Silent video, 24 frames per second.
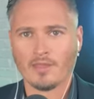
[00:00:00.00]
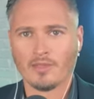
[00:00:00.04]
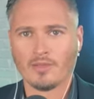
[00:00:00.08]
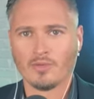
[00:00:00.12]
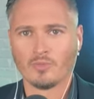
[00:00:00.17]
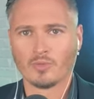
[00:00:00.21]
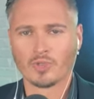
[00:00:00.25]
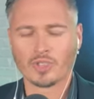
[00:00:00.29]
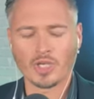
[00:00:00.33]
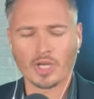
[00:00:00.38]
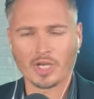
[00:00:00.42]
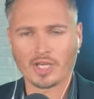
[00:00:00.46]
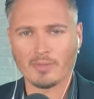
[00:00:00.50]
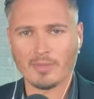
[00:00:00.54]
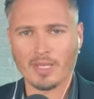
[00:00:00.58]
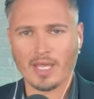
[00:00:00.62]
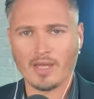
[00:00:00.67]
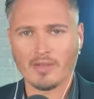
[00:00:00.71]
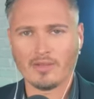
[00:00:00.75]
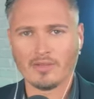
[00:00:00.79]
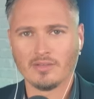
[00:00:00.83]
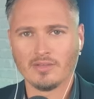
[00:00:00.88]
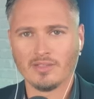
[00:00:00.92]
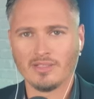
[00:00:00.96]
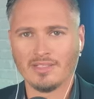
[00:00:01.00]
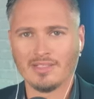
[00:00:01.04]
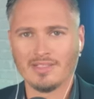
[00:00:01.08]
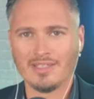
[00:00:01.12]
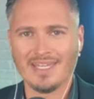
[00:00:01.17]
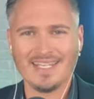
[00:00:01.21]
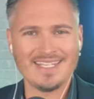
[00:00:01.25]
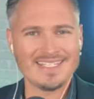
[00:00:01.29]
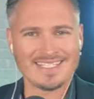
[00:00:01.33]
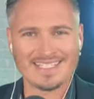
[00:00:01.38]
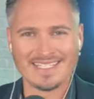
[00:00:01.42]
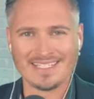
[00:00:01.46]
We're talking about
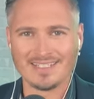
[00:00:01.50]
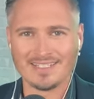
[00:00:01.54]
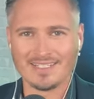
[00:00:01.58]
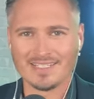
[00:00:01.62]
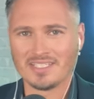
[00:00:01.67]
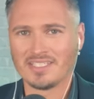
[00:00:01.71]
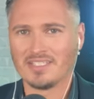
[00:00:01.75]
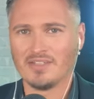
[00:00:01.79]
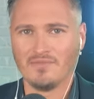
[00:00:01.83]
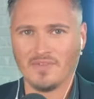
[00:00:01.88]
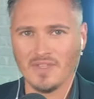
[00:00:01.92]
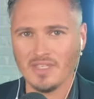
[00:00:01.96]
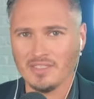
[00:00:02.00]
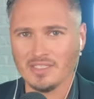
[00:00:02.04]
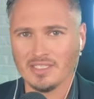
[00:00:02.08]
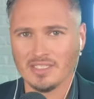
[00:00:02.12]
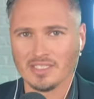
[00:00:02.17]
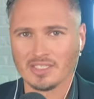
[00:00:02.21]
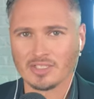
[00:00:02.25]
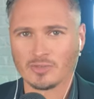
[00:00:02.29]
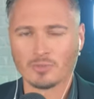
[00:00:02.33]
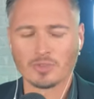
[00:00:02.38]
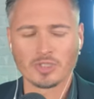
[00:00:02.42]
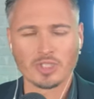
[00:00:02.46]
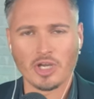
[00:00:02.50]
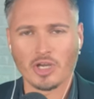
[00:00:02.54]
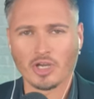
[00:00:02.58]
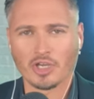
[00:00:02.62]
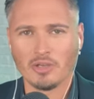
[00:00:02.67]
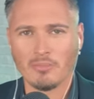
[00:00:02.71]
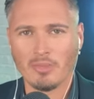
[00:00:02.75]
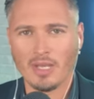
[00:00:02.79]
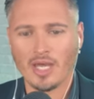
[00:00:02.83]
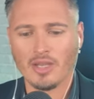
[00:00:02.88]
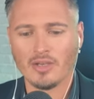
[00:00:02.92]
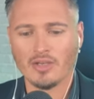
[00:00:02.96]
innocent civilians. We're talking
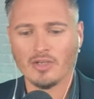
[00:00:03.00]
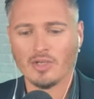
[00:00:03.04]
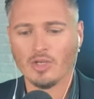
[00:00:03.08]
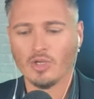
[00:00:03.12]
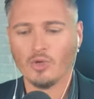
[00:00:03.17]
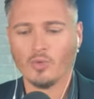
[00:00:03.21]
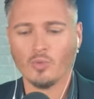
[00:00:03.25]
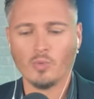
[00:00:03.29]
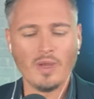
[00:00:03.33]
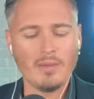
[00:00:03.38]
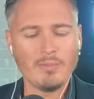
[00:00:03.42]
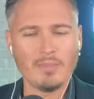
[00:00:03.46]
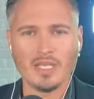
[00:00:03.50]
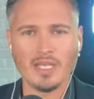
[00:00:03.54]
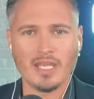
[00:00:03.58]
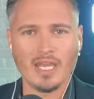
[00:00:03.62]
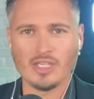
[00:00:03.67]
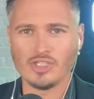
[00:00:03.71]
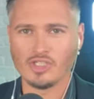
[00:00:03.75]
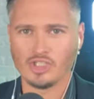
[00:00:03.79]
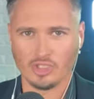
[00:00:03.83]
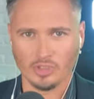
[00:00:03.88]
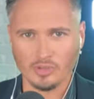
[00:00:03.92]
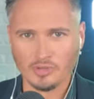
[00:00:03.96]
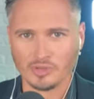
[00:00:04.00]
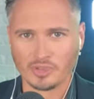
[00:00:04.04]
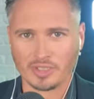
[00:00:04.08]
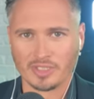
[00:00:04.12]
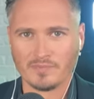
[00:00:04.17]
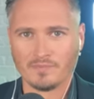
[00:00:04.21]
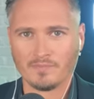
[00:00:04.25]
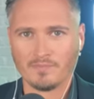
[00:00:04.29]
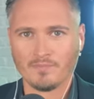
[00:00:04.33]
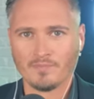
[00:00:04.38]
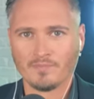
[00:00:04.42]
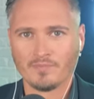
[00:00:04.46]
about women and children.
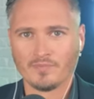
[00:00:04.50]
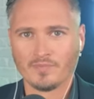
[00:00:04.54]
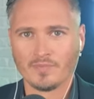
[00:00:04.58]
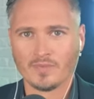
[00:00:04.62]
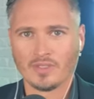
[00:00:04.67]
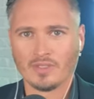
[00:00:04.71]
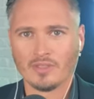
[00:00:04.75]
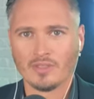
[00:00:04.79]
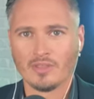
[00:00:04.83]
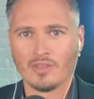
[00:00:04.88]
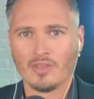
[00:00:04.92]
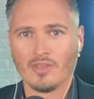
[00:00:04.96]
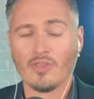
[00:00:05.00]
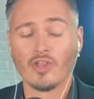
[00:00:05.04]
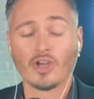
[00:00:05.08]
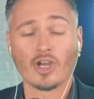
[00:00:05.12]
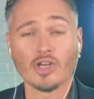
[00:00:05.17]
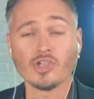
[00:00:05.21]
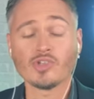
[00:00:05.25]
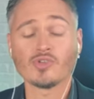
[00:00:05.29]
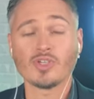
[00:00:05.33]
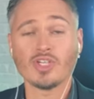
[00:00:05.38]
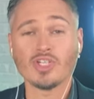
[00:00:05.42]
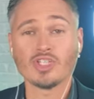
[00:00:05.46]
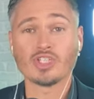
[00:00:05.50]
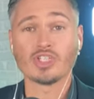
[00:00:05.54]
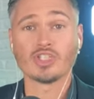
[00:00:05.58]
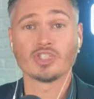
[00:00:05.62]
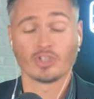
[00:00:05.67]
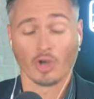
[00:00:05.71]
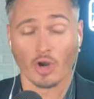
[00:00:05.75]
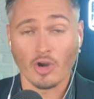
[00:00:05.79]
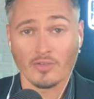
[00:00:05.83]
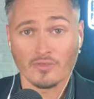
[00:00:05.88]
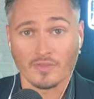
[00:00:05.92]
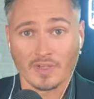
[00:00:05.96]
The country is
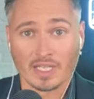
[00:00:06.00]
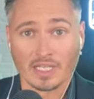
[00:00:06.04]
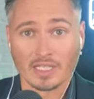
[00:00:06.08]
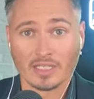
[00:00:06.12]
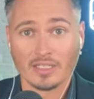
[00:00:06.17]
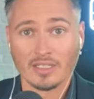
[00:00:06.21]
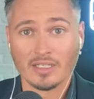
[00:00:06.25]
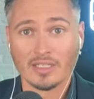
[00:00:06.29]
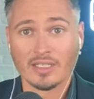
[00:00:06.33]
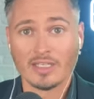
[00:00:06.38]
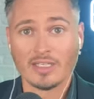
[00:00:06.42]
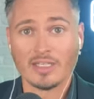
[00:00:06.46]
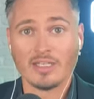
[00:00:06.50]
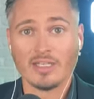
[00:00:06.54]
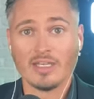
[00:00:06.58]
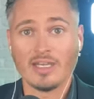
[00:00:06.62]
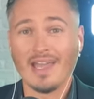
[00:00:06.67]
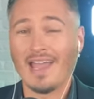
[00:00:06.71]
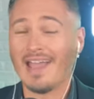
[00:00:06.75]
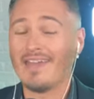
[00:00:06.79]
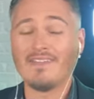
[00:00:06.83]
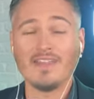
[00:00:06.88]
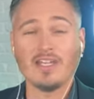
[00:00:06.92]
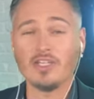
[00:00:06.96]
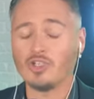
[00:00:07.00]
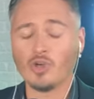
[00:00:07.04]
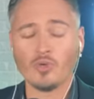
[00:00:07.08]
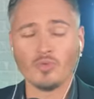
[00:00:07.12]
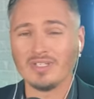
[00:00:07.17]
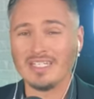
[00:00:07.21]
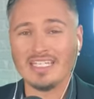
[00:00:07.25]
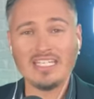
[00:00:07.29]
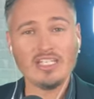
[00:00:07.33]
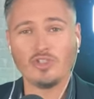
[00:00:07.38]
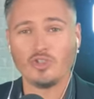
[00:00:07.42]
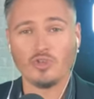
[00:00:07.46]
starving, and they don't
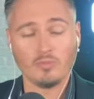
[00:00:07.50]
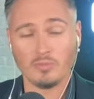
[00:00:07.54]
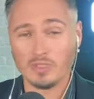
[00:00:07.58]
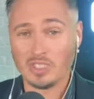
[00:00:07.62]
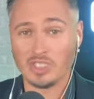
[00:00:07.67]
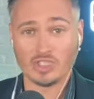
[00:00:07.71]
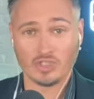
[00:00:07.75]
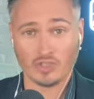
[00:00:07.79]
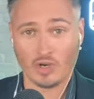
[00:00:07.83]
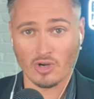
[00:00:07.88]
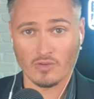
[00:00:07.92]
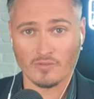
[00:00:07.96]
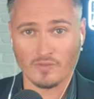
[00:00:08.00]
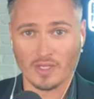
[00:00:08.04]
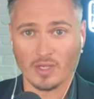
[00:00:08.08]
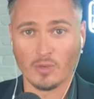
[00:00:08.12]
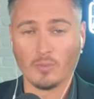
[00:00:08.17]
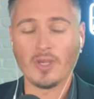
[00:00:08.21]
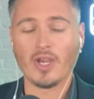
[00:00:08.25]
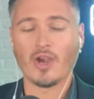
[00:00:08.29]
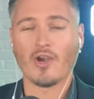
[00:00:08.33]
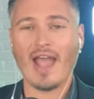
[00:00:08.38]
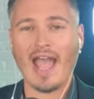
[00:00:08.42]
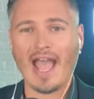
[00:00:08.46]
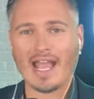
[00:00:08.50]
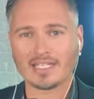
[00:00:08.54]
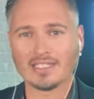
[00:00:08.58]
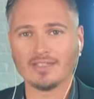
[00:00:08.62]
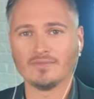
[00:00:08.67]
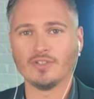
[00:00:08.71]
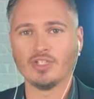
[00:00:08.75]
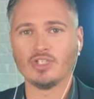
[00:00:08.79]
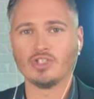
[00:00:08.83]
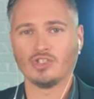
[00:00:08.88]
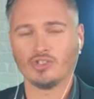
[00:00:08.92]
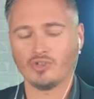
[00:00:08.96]
need to be starving. We are
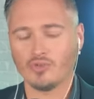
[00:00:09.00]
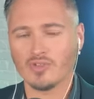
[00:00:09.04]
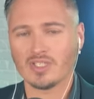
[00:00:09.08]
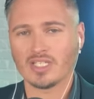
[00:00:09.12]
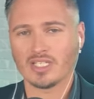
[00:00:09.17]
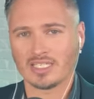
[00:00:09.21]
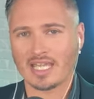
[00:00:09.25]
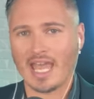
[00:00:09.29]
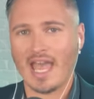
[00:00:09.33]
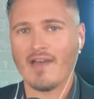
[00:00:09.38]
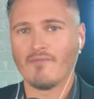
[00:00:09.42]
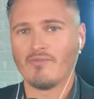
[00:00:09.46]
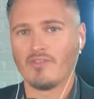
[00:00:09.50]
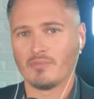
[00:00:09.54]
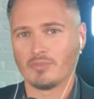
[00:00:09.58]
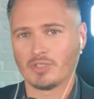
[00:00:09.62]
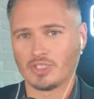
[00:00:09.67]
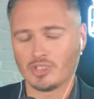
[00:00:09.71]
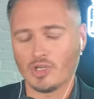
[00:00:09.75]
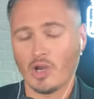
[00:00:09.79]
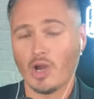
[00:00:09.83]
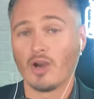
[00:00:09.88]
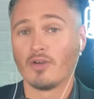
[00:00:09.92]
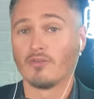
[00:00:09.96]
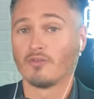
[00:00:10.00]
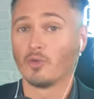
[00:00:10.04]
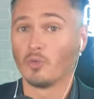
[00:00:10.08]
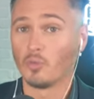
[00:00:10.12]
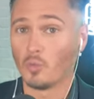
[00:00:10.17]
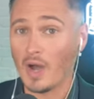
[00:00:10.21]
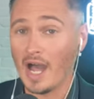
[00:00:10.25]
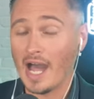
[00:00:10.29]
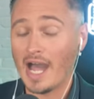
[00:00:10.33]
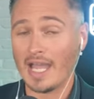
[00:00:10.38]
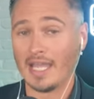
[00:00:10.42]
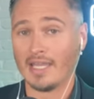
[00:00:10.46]
actively choosing to have them starve.
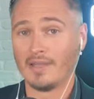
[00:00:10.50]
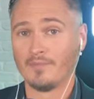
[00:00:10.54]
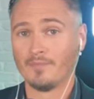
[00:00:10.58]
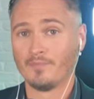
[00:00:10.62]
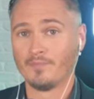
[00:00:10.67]
Why?